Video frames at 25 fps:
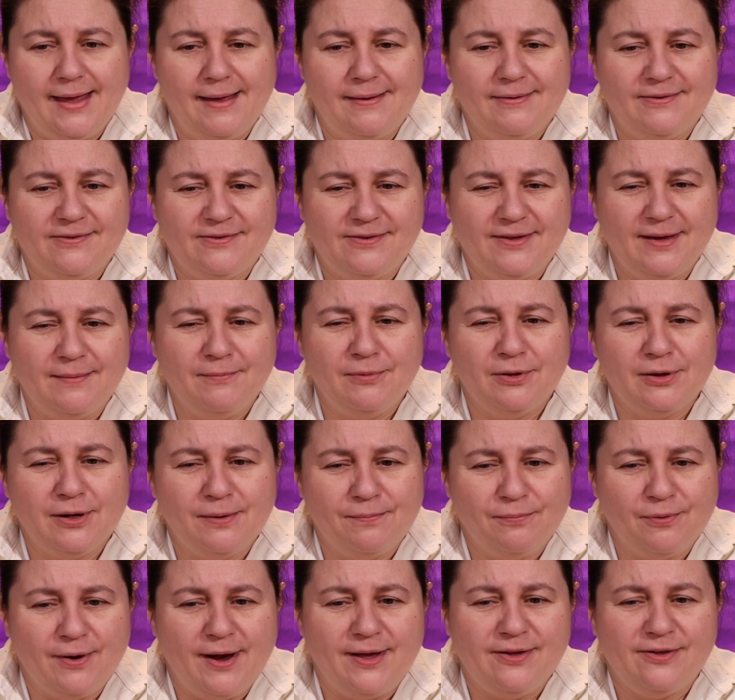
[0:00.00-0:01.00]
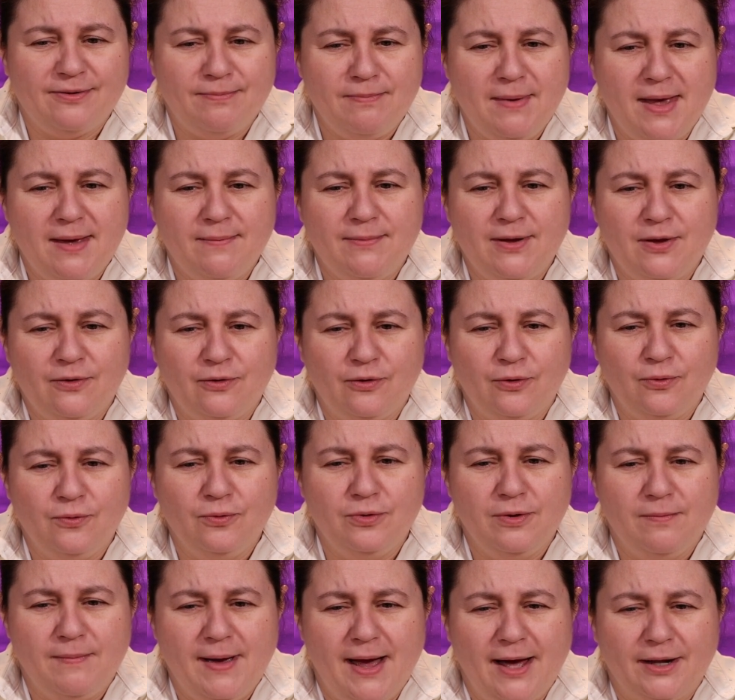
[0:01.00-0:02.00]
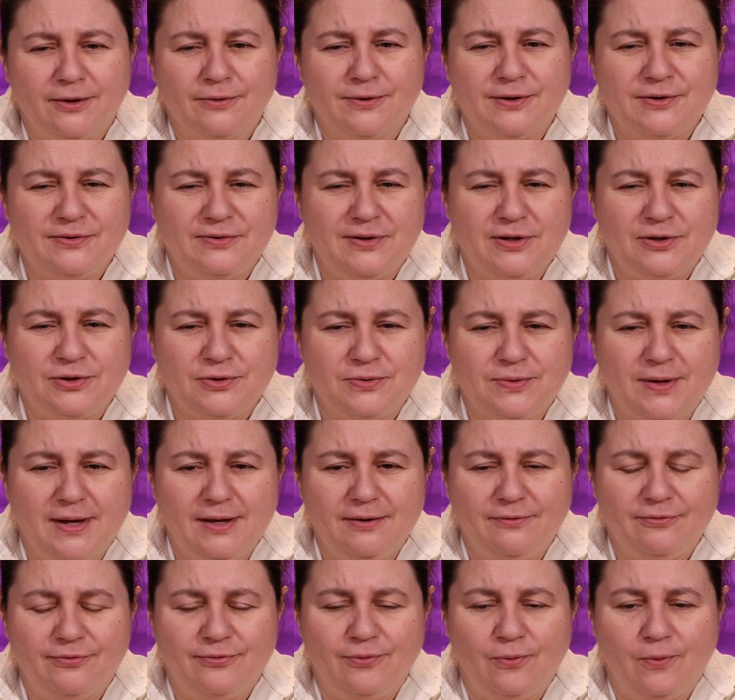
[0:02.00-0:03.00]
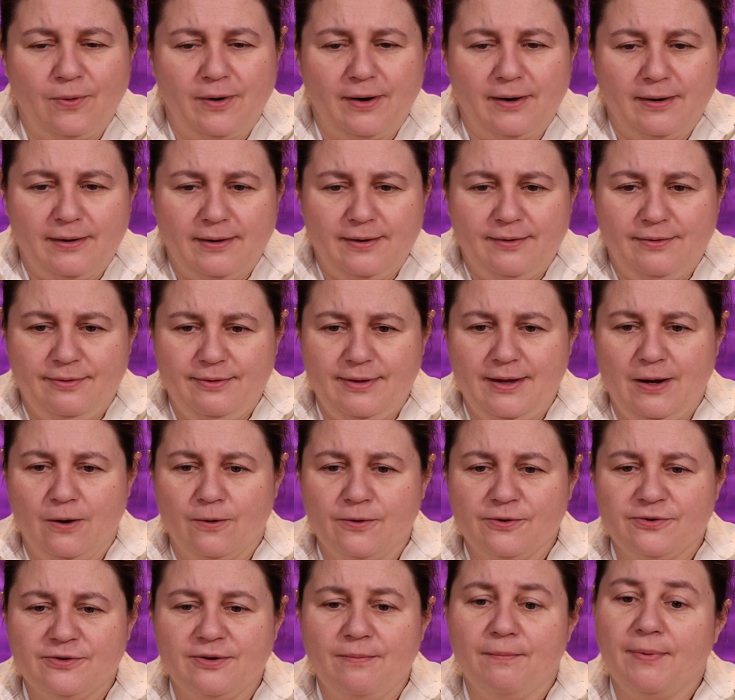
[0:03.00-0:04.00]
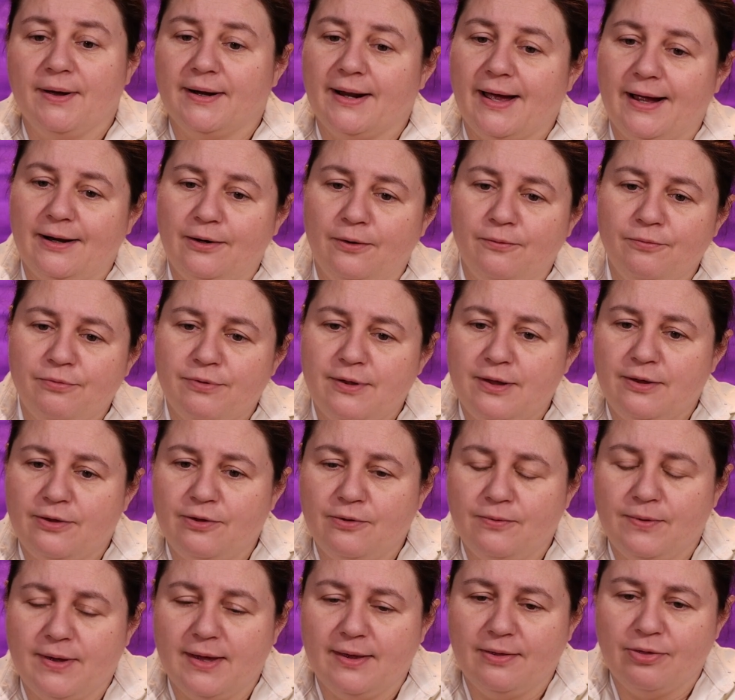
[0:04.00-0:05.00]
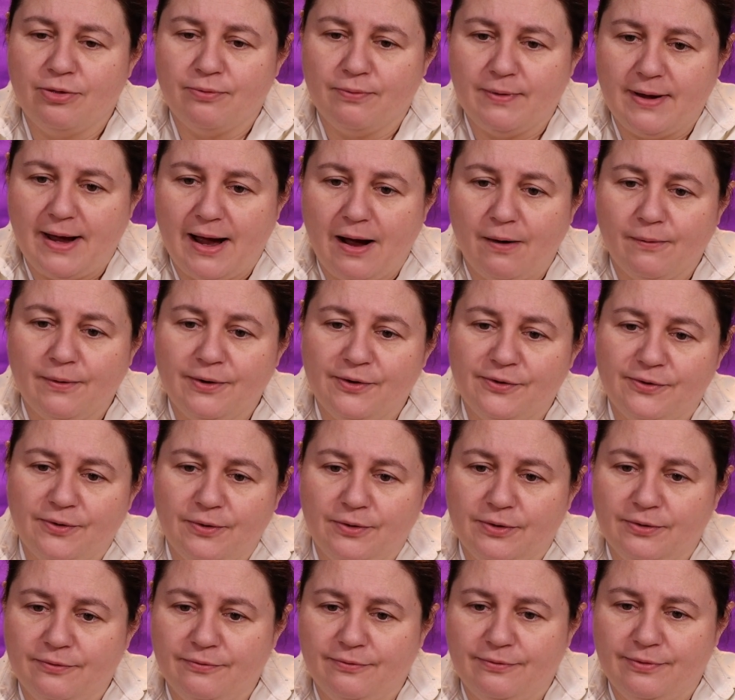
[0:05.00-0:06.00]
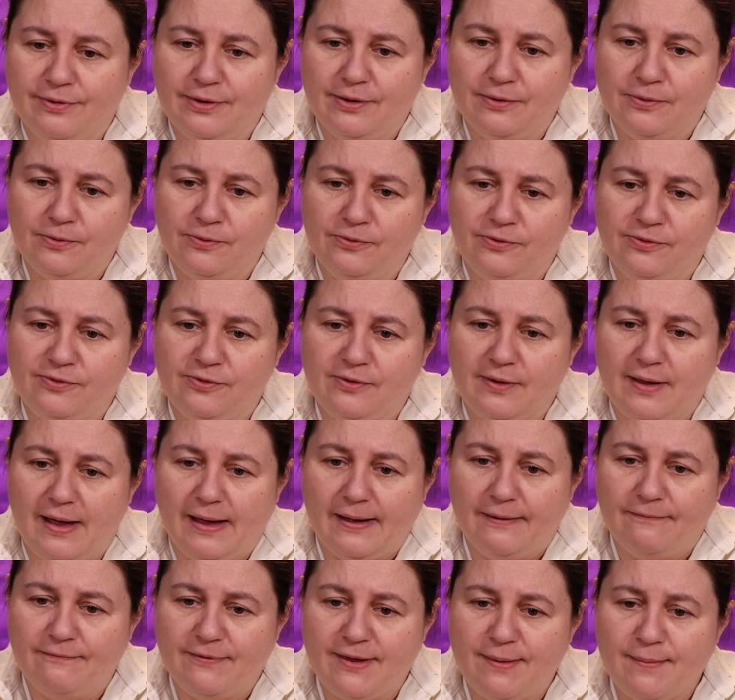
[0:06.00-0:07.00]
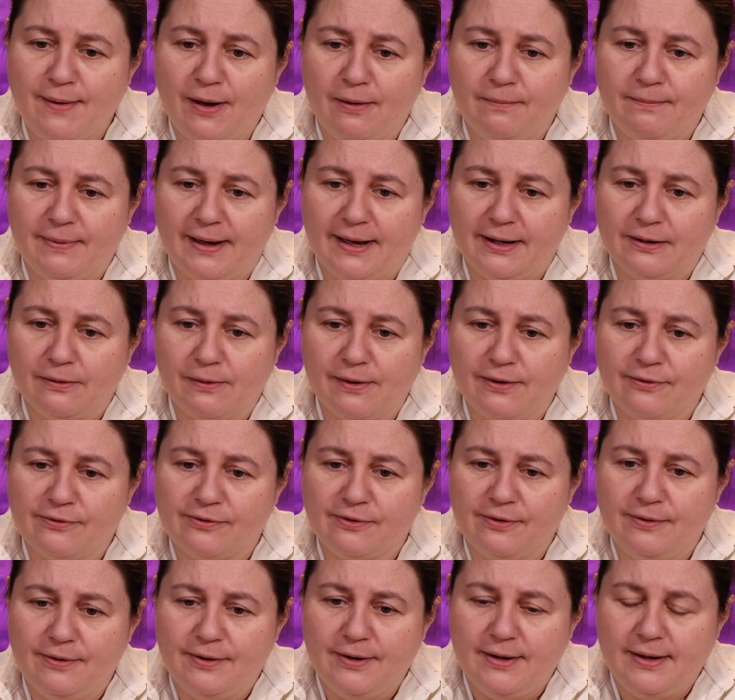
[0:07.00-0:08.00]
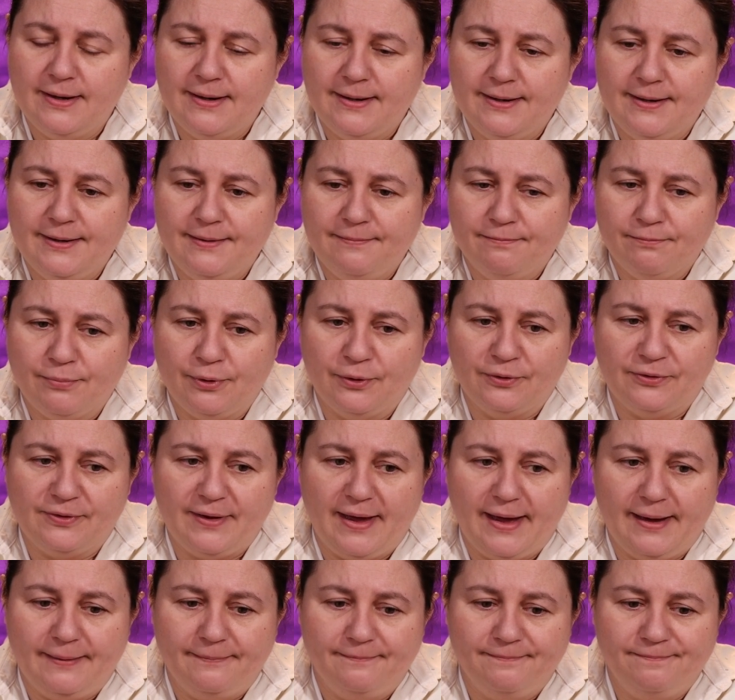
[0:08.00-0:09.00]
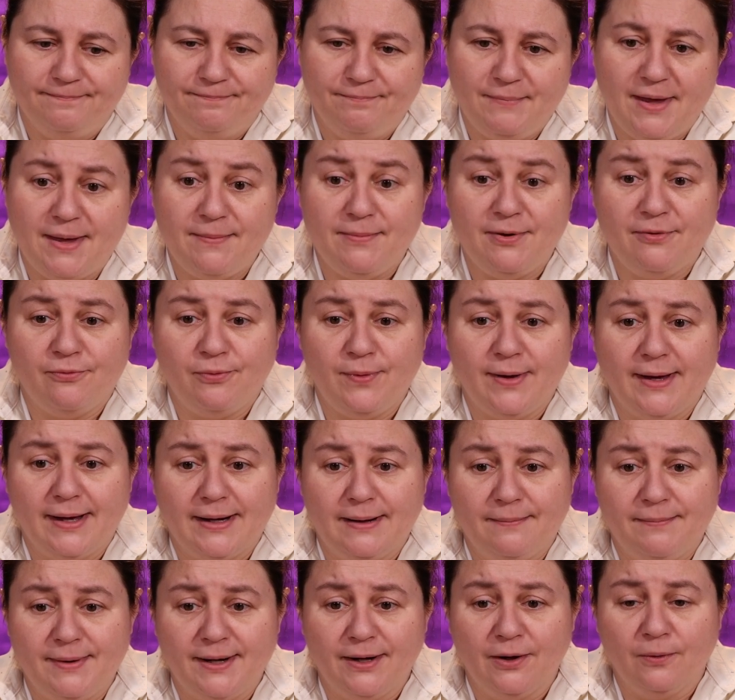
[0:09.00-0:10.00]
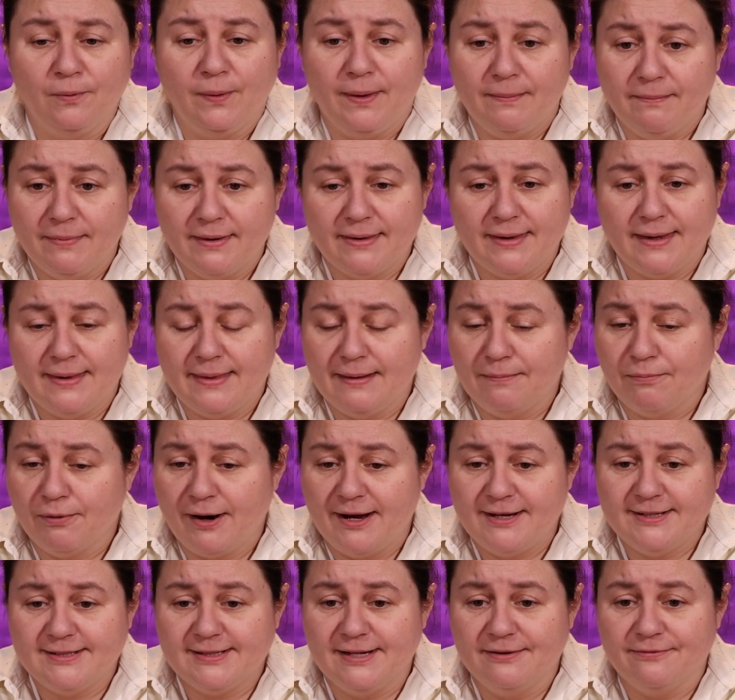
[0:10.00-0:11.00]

Similar price maybe to the batteries that you get for the URSA, but I don't think you get 3 hours out of those V-mount batteries per se. Maybe if we get a bigger one, but then the price